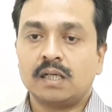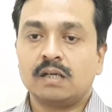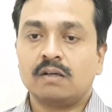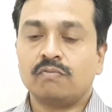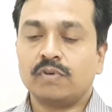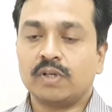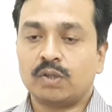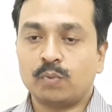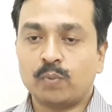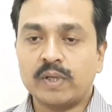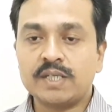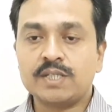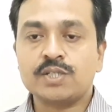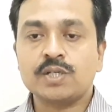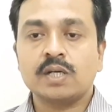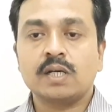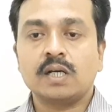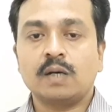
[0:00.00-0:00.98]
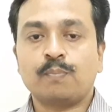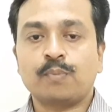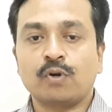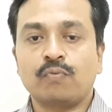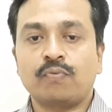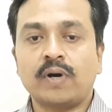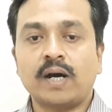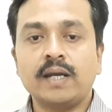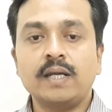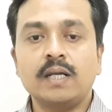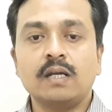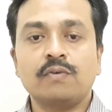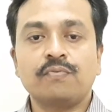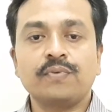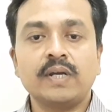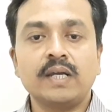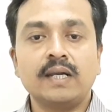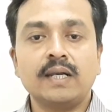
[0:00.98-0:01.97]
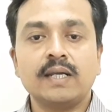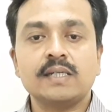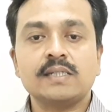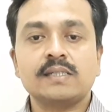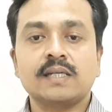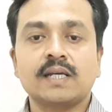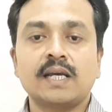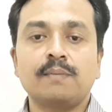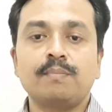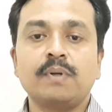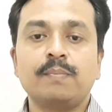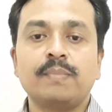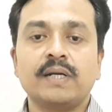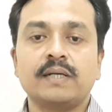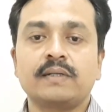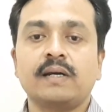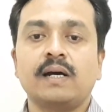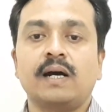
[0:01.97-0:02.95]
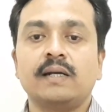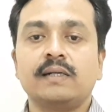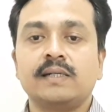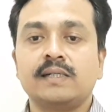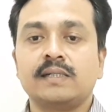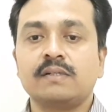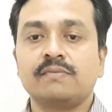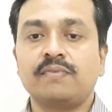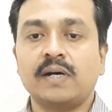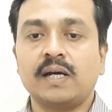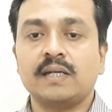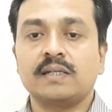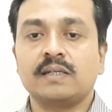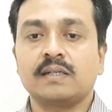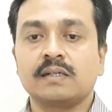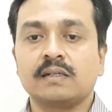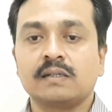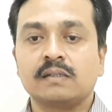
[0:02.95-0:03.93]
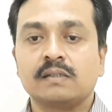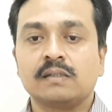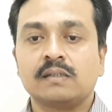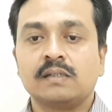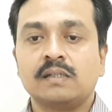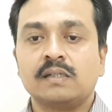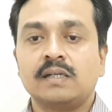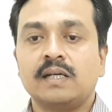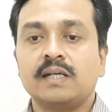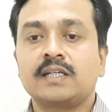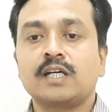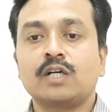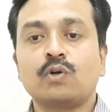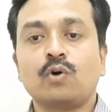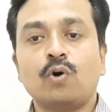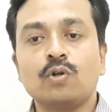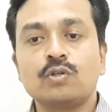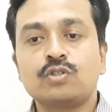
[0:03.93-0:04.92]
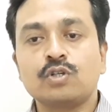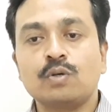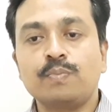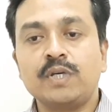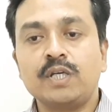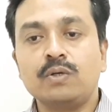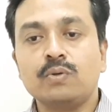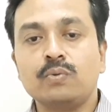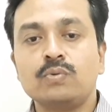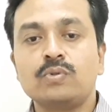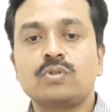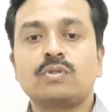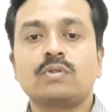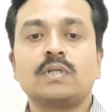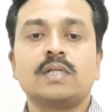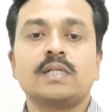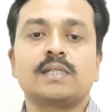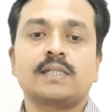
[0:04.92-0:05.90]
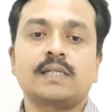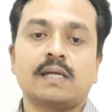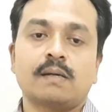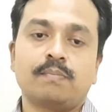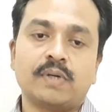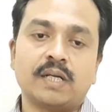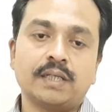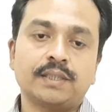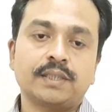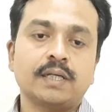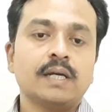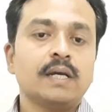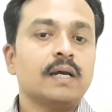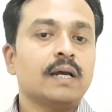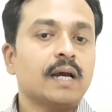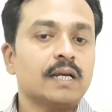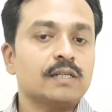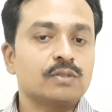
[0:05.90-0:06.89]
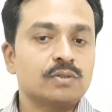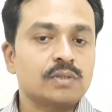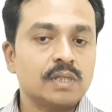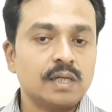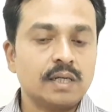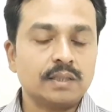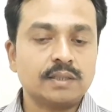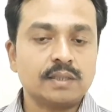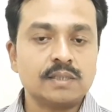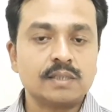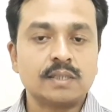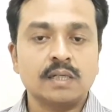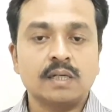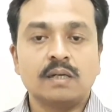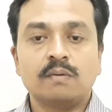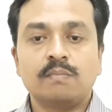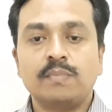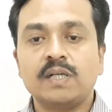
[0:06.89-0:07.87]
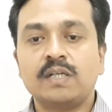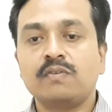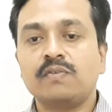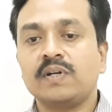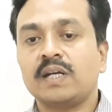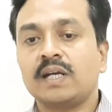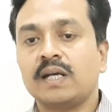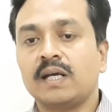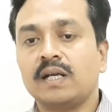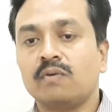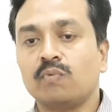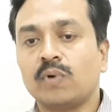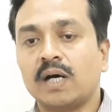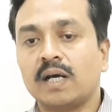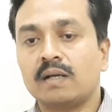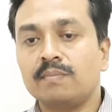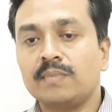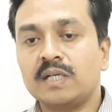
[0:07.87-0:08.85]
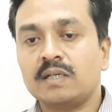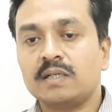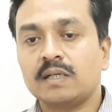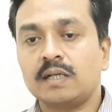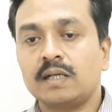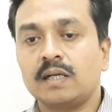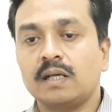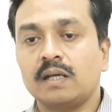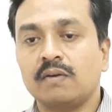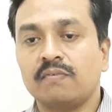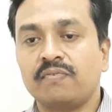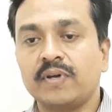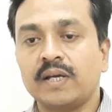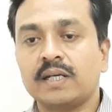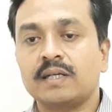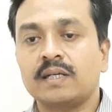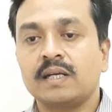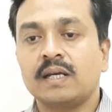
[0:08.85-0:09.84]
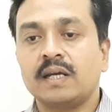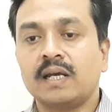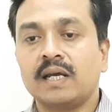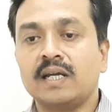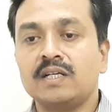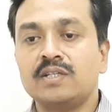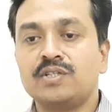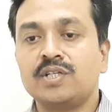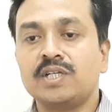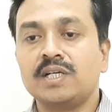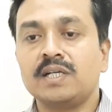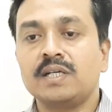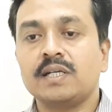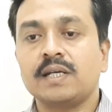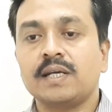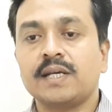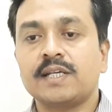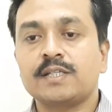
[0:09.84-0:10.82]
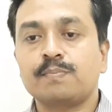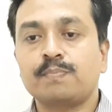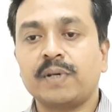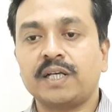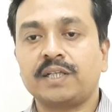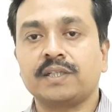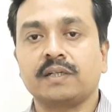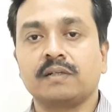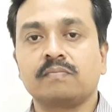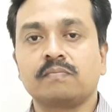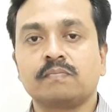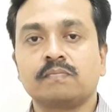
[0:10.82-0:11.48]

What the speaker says: with which a profile of illness can be better identified. It can also be used to establish associations between environmental effect and gene expression.